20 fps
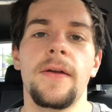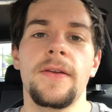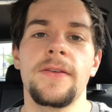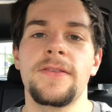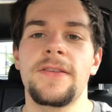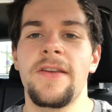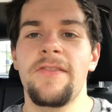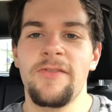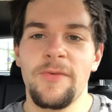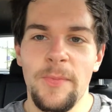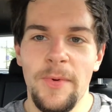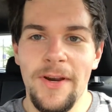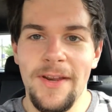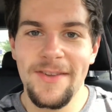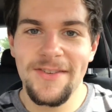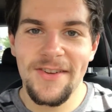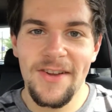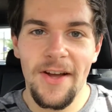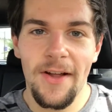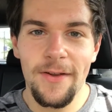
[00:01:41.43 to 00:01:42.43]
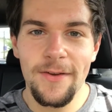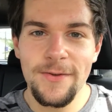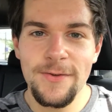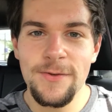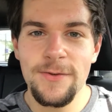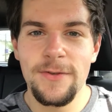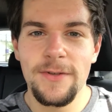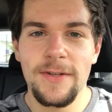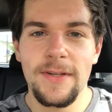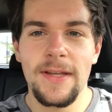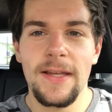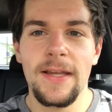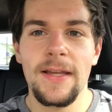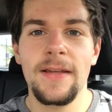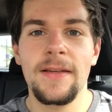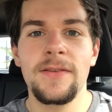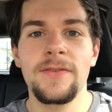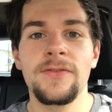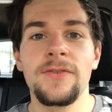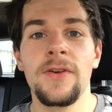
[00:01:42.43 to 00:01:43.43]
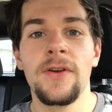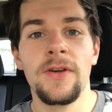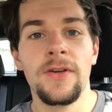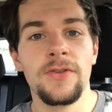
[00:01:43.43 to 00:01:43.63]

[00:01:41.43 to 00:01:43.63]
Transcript: saving money as a college student is